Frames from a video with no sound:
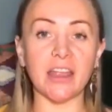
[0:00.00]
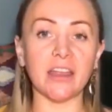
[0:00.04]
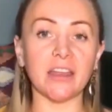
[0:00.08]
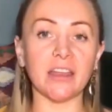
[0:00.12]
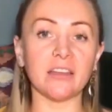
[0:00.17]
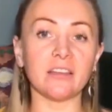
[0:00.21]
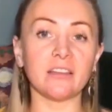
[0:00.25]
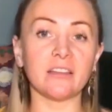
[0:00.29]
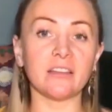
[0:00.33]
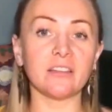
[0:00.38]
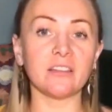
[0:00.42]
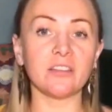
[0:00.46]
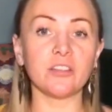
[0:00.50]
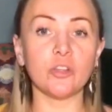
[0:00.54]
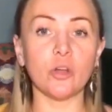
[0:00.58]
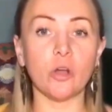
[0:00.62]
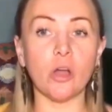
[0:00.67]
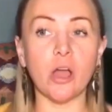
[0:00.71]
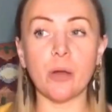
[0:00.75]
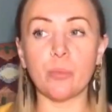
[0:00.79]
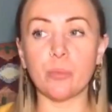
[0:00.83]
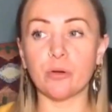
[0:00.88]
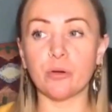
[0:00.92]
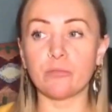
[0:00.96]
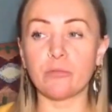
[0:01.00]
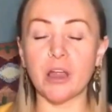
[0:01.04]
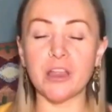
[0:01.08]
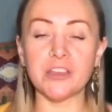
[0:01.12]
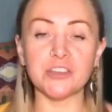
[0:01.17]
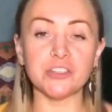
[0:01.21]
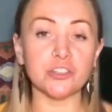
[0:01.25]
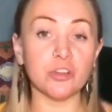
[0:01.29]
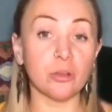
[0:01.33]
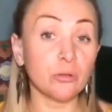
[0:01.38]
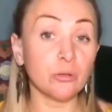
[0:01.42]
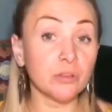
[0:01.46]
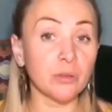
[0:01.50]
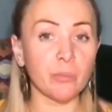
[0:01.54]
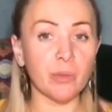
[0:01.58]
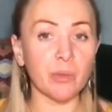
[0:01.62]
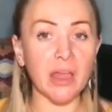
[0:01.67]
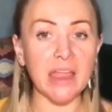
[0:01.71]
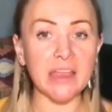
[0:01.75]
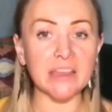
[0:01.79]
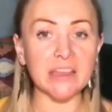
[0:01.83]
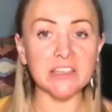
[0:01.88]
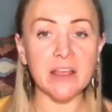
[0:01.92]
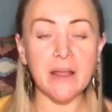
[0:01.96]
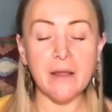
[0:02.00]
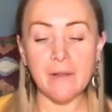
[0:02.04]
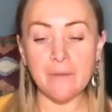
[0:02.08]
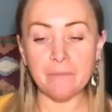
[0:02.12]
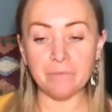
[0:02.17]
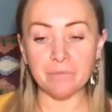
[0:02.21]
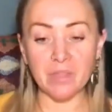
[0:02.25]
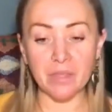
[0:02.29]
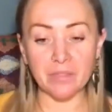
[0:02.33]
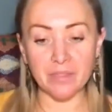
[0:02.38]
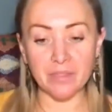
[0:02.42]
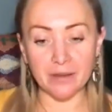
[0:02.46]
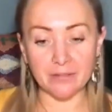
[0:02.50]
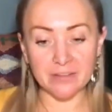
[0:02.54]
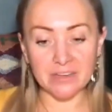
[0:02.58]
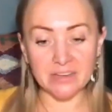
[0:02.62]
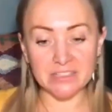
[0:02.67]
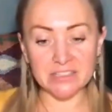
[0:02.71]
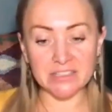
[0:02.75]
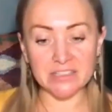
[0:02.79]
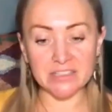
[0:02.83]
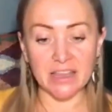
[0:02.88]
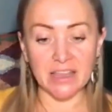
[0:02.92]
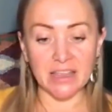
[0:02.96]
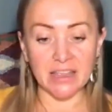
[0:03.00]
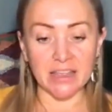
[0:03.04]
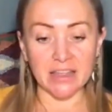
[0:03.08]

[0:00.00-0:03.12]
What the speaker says: in your upper right shoulder blade, that there is,